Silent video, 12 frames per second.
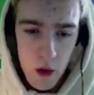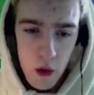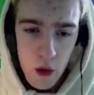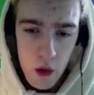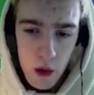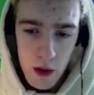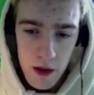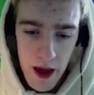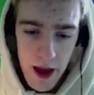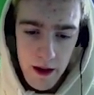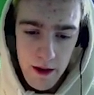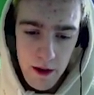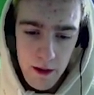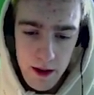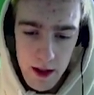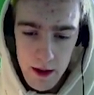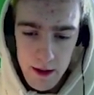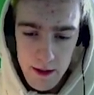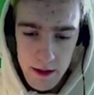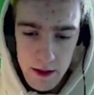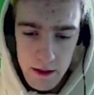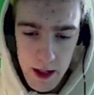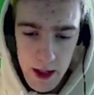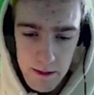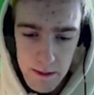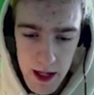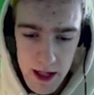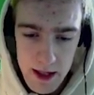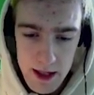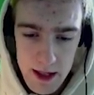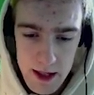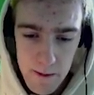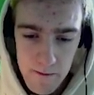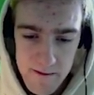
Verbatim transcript: Oh, and only three companions.